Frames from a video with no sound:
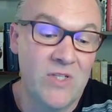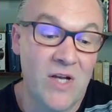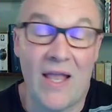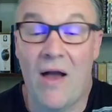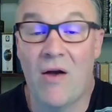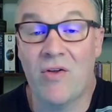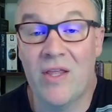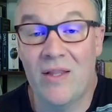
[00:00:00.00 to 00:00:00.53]

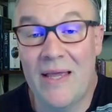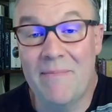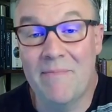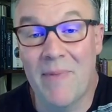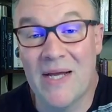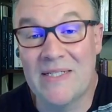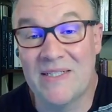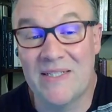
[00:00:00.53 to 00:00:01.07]
calculate
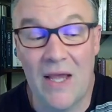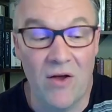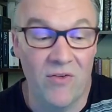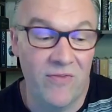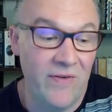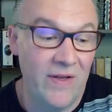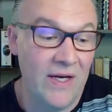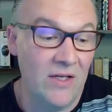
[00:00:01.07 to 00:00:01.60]

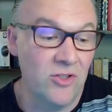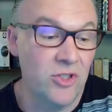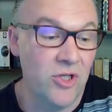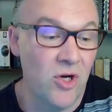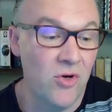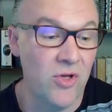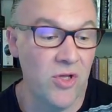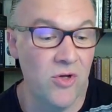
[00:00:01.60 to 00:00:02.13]
myself, and I'll
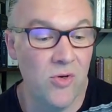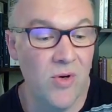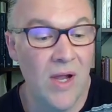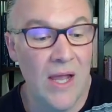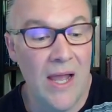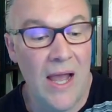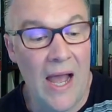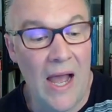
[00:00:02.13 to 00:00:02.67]
show you
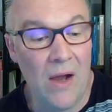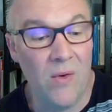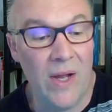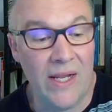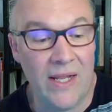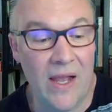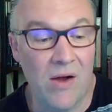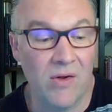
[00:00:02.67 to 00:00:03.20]
how I
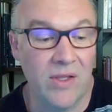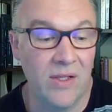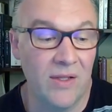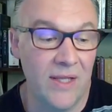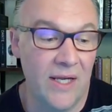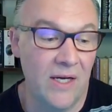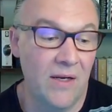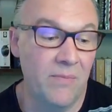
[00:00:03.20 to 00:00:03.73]

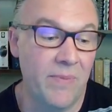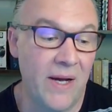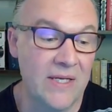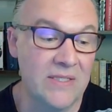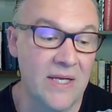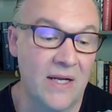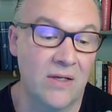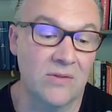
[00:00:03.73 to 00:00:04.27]
calculated pi
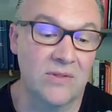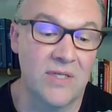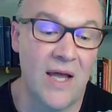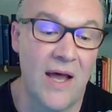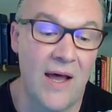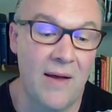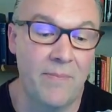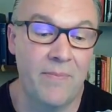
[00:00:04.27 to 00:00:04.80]
cycle
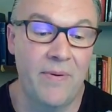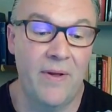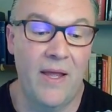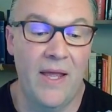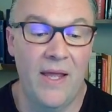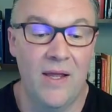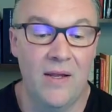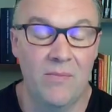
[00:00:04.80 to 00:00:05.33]
top
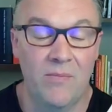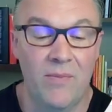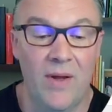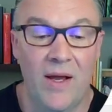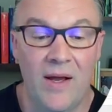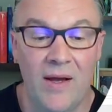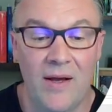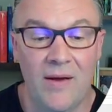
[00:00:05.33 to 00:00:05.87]
and
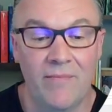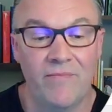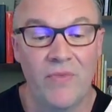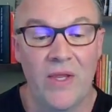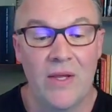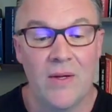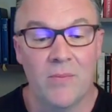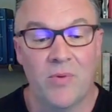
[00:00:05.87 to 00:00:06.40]

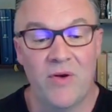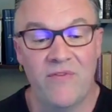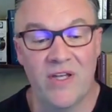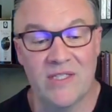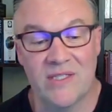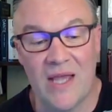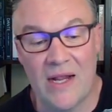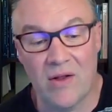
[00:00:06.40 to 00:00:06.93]

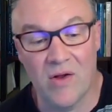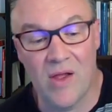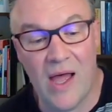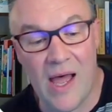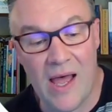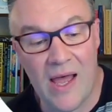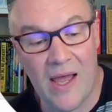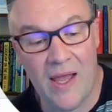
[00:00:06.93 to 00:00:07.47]
previous cycle
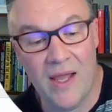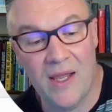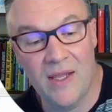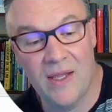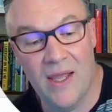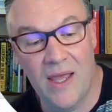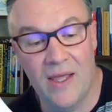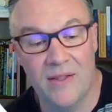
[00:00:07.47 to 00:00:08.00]

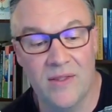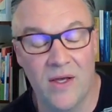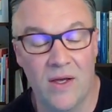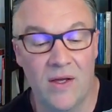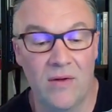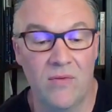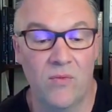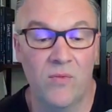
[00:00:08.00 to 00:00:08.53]
high and
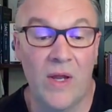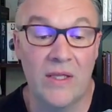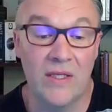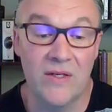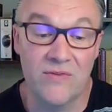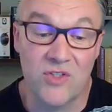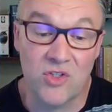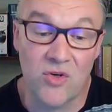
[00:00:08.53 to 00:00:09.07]
the
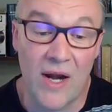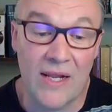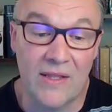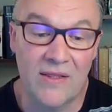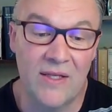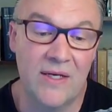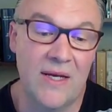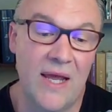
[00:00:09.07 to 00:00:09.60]
relative
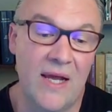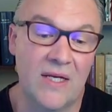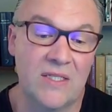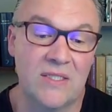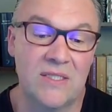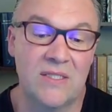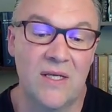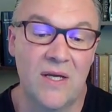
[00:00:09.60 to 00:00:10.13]
strength
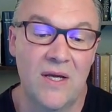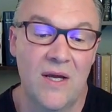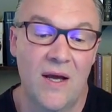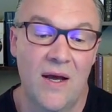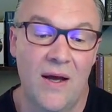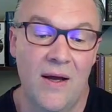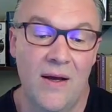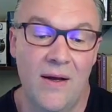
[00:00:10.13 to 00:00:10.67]
index
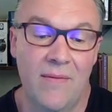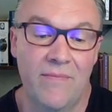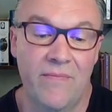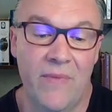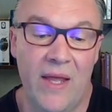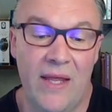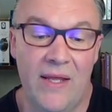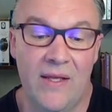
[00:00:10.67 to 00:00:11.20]

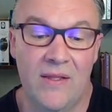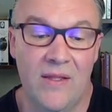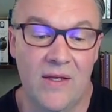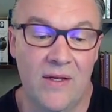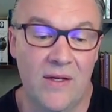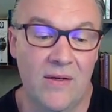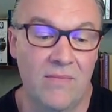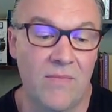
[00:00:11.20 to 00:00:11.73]
and
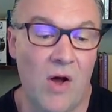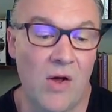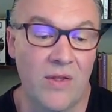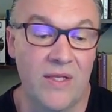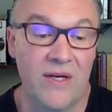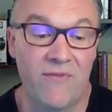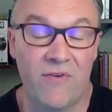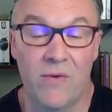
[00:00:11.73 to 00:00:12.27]
all
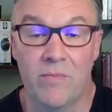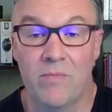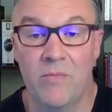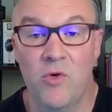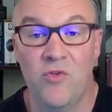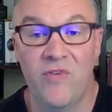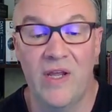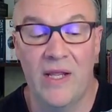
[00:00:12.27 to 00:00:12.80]
the different
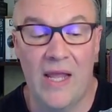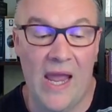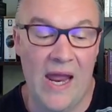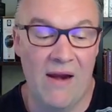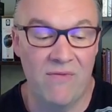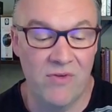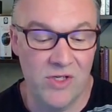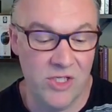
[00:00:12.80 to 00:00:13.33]
moving
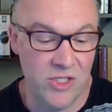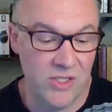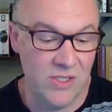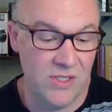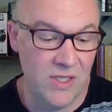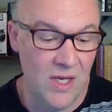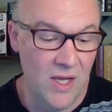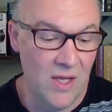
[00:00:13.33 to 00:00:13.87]

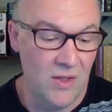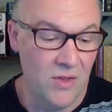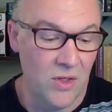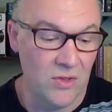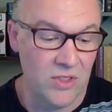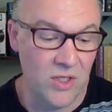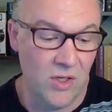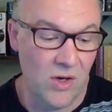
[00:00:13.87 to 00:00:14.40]
averages.
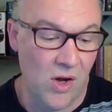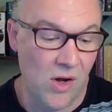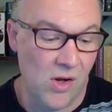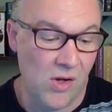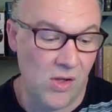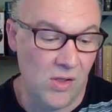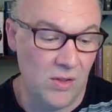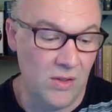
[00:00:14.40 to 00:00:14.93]
Those are
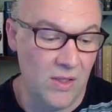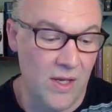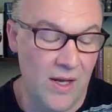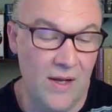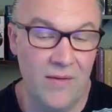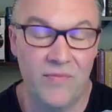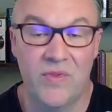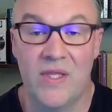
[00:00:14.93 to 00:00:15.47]

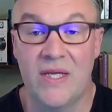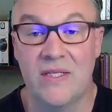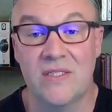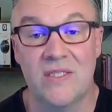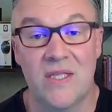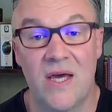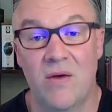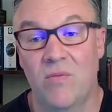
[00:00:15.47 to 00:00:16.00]
all
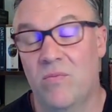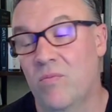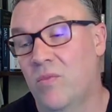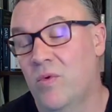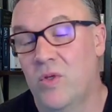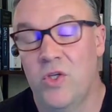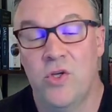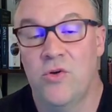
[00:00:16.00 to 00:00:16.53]
things that
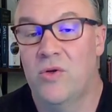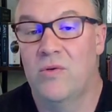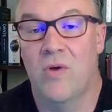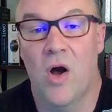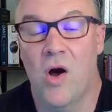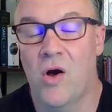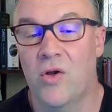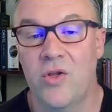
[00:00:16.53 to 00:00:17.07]

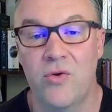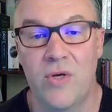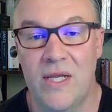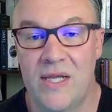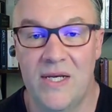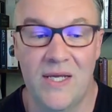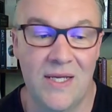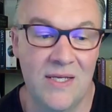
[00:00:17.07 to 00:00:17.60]
all you
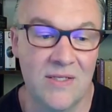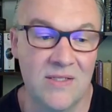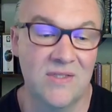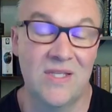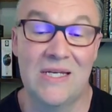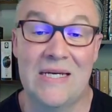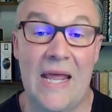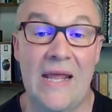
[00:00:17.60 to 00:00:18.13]
need is
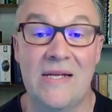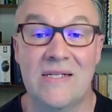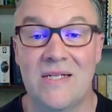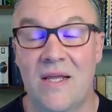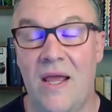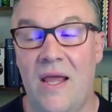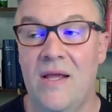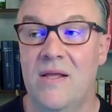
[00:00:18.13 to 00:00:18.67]
the date
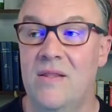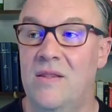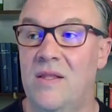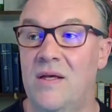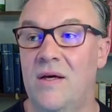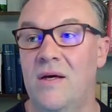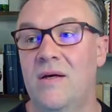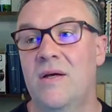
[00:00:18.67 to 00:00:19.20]
and
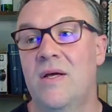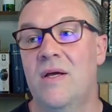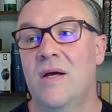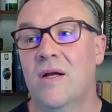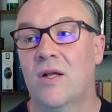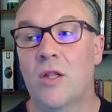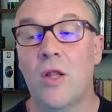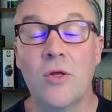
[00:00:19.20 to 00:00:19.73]
the
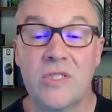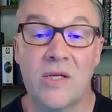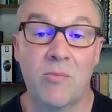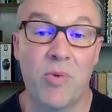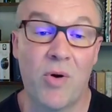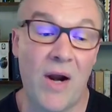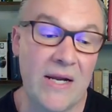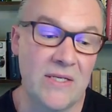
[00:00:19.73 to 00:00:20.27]
closing
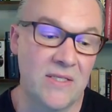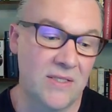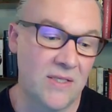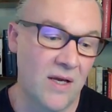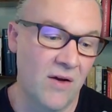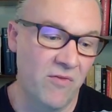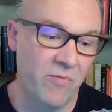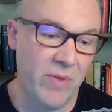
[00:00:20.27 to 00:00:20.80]
price
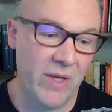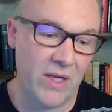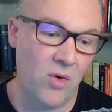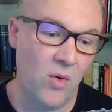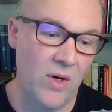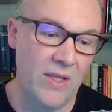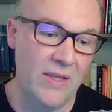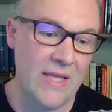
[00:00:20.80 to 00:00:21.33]
of
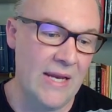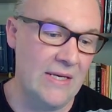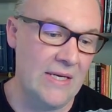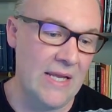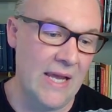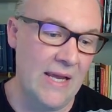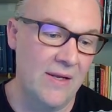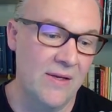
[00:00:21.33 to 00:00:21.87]
Bitcoin that
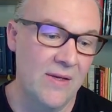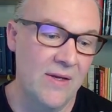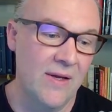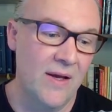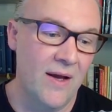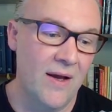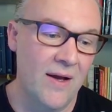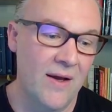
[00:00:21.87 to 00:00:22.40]
day,
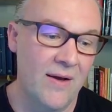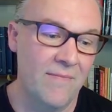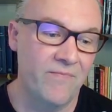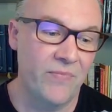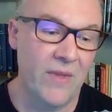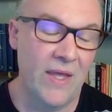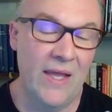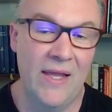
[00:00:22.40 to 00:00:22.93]
and